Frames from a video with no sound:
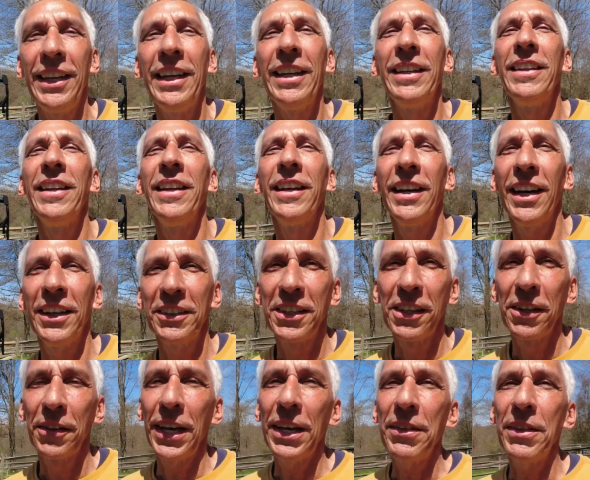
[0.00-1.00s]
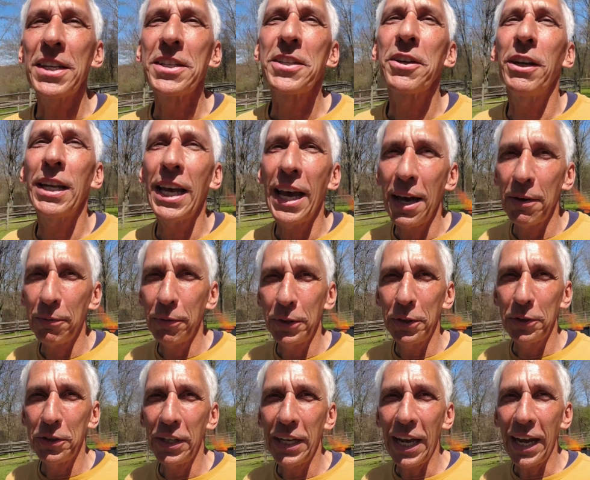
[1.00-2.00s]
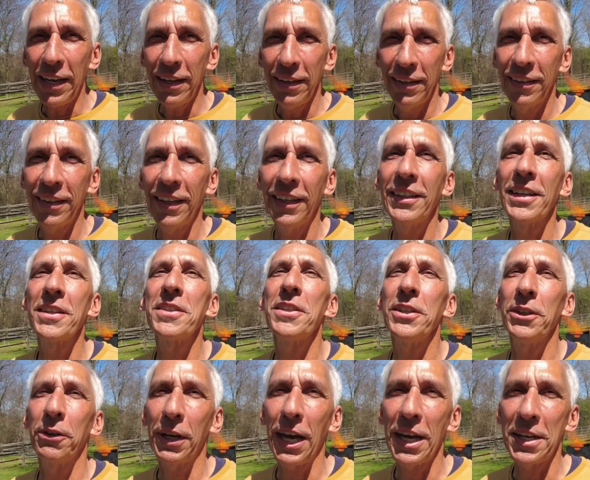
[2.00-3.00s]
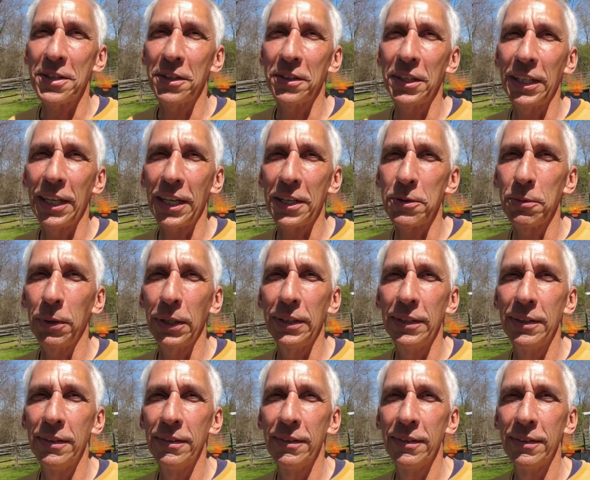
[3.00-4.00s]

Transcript: And until then, that's all I have for you today, and I'll see you guys on the next one.